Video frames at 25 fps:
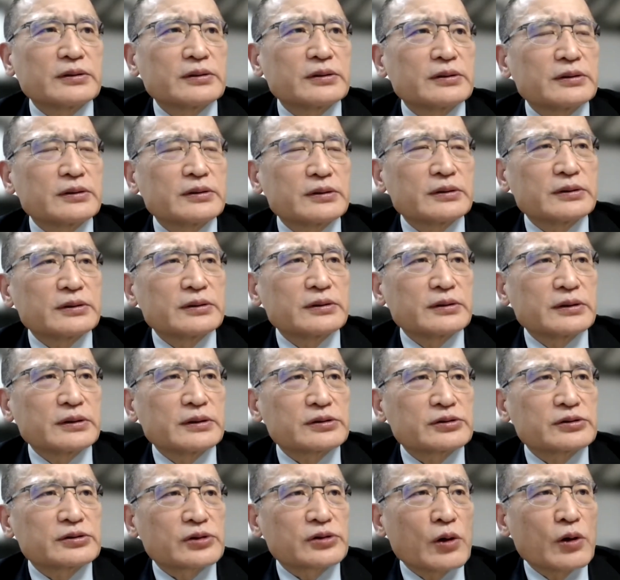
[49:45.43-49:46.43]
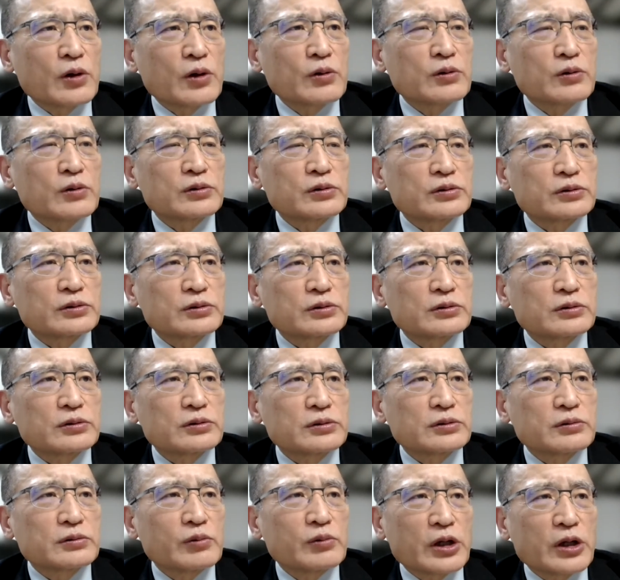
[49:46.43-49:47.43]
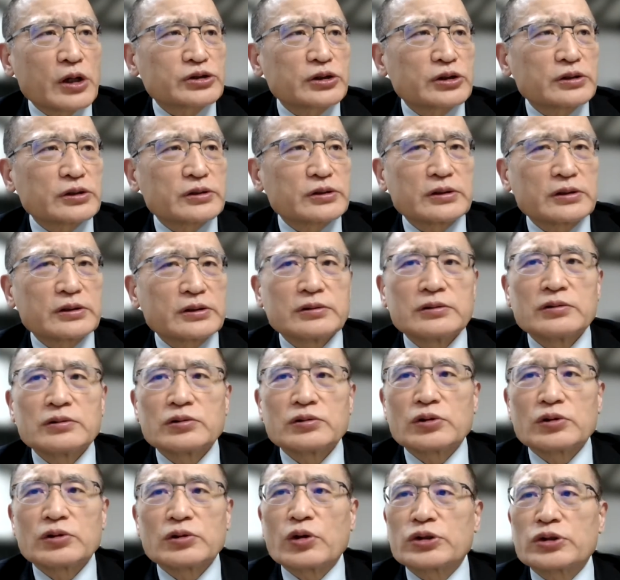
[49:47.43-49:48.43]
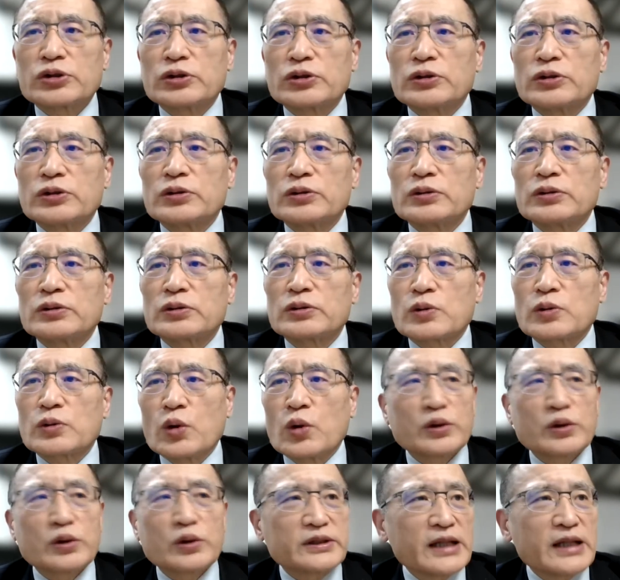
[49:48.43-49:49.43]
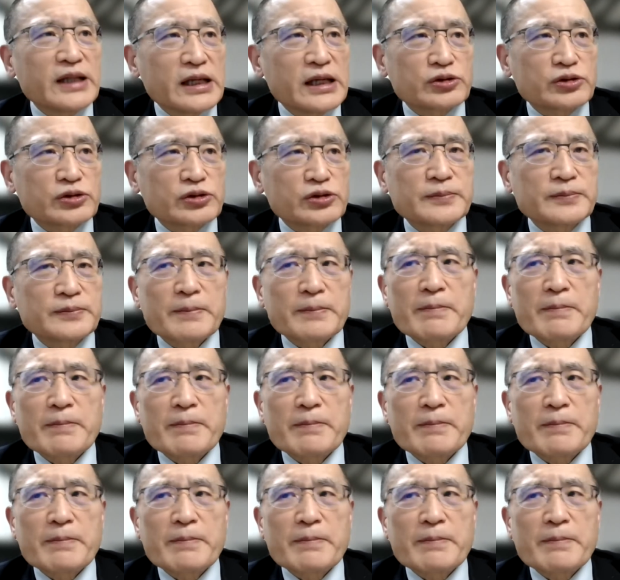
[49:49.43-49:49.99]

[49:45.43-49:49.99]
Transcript: uh, the Seoul, Washington, Tokyo coordination